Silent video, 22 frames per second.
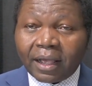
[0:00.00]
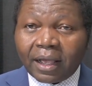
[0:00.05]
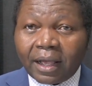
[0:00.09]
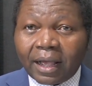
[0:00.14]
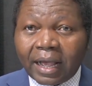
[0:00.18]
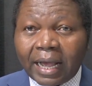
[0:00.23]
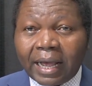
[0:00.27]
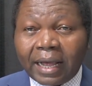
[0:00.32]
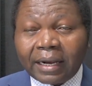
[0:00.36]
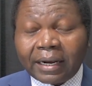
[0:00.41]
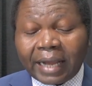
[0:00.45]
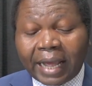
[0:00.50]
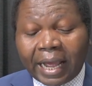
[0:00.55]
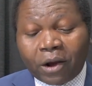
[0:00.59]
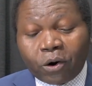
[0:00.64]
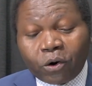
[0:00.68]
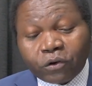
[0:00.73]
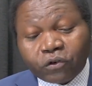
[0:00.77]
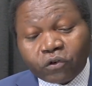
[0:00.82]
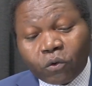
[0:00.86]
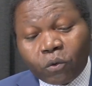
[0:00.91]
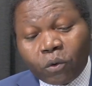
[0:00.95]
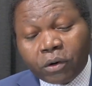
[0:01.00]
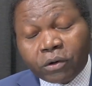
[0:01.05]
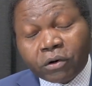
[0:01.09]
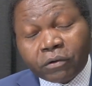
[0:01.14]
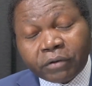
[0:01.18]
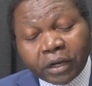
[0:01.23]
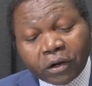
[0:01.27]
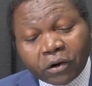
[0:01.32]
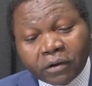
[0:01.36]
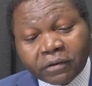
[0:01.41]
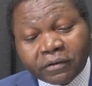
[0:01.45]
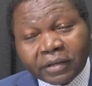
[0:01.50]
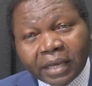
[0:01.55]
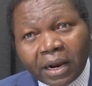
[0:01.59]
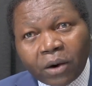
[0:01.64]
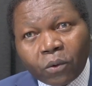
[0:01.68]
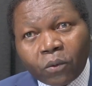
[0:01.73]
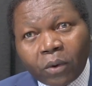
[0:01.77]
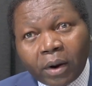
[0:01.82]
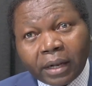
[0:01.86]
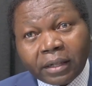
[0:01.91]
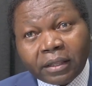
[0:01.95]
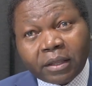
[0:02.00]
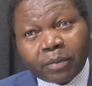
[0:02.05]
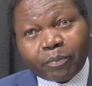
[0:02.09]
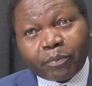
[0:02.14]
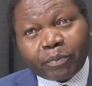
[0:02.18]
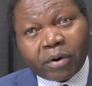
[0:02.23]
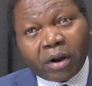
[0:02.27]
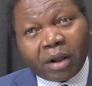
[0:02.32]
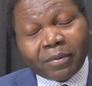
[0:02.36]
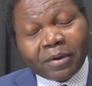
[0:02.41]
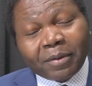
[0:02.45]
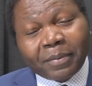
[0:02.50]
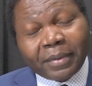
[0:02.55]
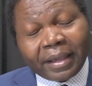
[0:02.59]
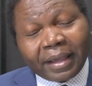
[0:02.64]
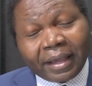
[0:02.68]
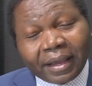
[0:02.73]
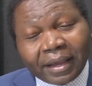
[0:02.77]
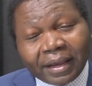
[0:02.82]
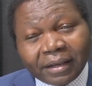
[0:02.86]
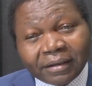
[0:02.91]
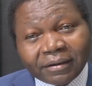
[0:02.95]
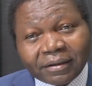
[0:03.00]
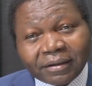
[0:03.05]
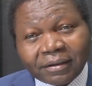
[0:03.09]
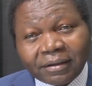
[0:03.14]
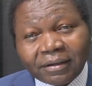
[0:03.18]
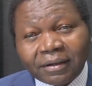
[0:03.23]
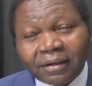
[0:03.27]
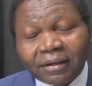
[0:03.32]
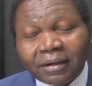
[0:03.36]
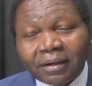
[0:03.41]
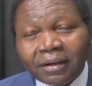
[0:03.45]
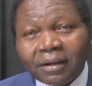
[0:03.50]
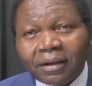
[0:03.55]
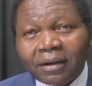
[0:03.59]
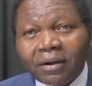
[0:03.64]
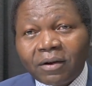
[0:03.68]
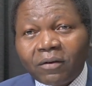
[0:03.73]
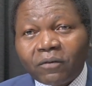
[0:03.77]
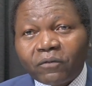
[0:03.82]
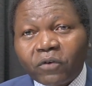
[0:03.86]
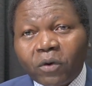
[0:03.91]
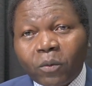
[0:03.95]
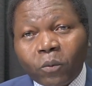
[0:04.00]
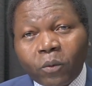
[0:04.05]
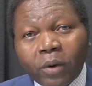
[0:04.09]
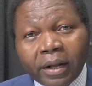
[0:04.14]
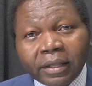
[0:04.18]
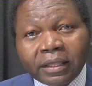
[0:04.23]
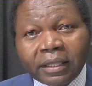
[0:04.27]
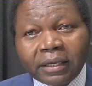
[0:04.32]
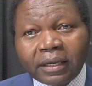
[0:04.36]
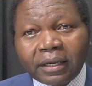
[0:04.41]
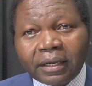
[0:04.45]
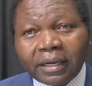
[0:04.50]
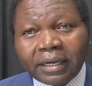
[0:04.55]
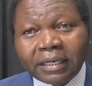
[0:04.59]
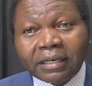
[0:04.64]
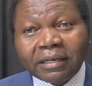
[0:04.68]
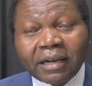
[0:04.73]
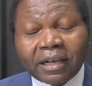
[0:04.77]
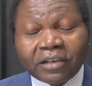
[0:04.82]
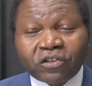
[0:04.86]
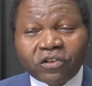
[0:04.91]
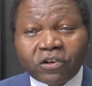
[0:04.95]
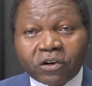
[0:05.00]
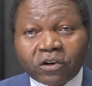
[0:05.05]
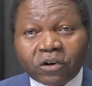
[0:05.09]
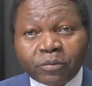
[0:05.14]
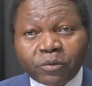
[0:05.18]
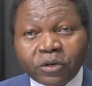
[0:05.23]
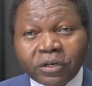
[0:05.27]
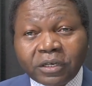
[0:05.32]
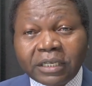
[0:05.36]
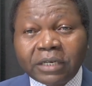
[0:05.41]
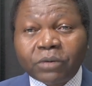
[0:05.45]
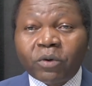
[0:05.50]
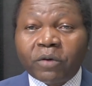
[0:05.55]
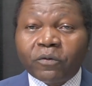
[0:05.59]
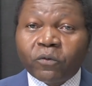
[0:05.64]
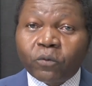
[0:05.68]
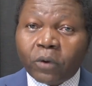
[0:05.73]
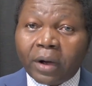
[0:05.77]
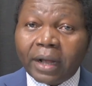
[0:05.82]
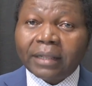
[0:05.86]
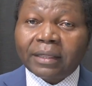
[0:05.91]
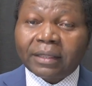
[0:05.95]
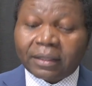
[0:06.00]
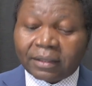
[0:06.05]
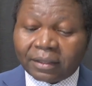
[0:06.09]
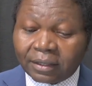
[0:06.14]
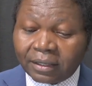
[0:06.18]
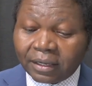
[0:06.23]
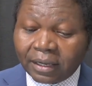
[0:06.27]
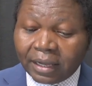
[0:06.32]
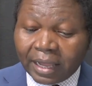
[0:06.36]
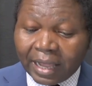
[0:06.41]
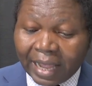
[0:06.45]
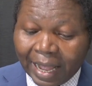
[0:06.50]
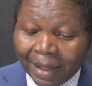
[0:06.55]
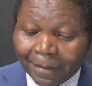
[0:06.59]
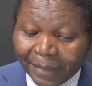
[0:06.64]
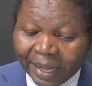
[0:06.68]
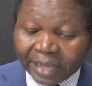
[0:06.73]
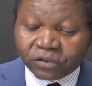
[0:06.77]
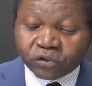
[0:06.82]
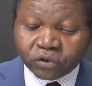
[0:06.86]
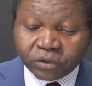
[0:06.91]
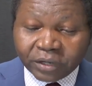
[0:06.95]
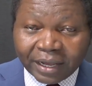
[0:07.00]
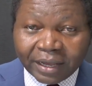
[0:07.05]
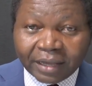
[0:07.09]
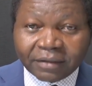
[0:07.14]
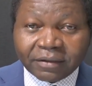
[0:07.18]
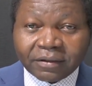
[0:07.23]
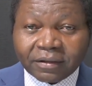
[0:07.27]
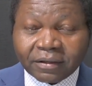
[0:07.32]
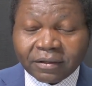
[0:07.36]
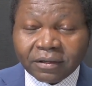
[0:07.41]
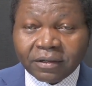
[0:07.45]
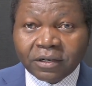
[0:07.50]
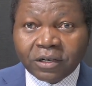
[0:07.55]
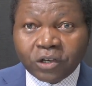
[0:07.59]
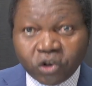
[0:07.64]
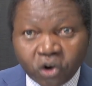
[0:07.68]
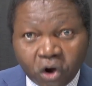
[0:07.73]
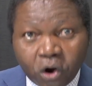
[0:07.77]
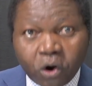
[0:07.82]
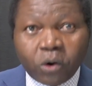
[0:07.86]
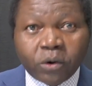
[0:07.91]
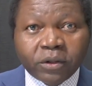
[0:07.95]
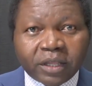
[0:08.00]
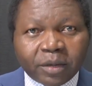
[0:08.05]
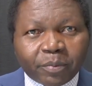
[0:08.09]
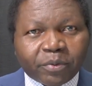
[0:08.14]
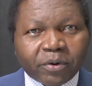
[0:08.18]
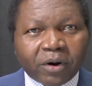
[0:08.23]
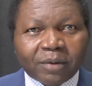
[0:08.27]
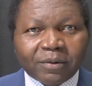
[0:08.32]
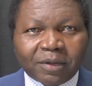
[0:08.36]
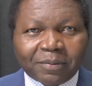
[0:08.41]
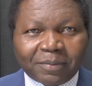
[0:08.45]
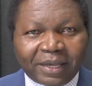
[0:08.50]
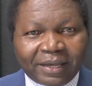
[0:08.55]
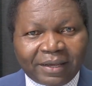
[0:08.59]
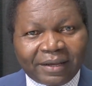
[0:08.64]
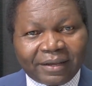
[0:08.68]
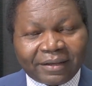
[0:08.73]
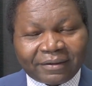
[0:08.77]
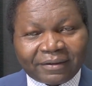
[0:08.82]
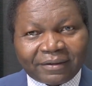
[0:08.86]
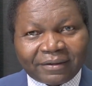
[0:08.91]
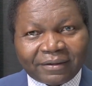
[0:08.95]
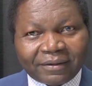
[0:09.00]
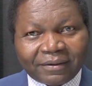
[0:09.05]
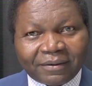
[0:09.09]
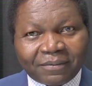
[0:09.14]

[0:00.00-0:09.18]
And I also want to reconcile what the problem is from what the international community with what Ambazonians know the problem is.